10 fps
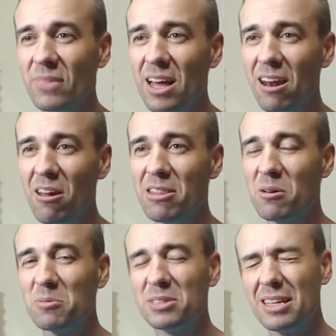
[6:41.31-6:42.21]
know
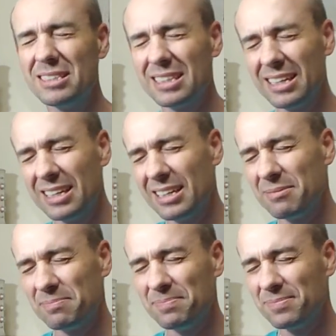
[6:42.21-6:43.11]
there's
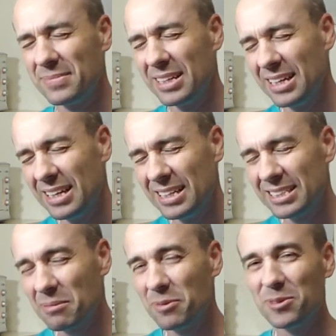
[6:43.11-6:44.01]

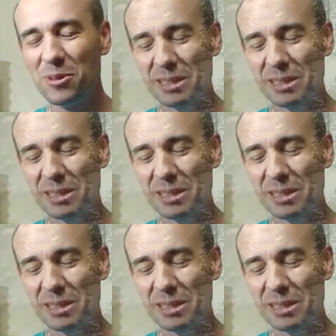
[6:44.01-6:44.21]
some of you who